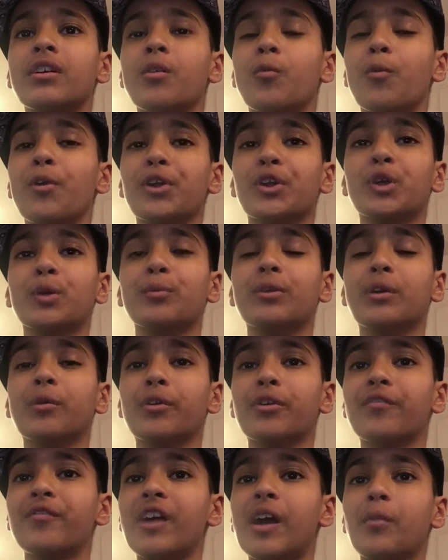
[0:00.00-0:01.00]
whether it be
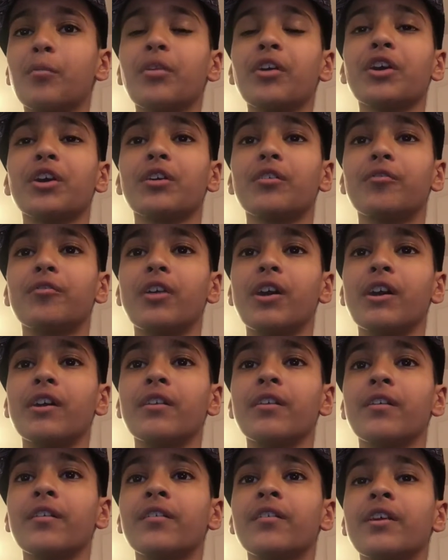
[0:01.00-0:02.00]
with family or
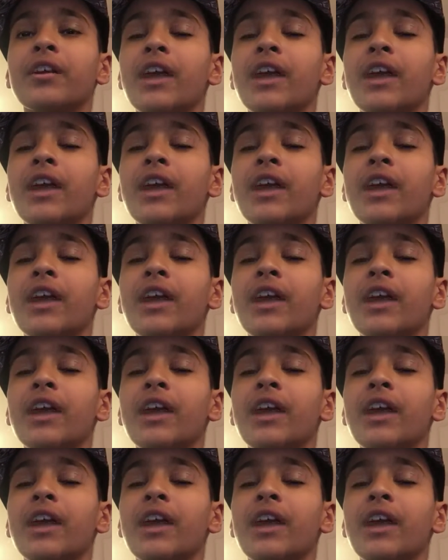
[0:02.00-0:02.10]
friends,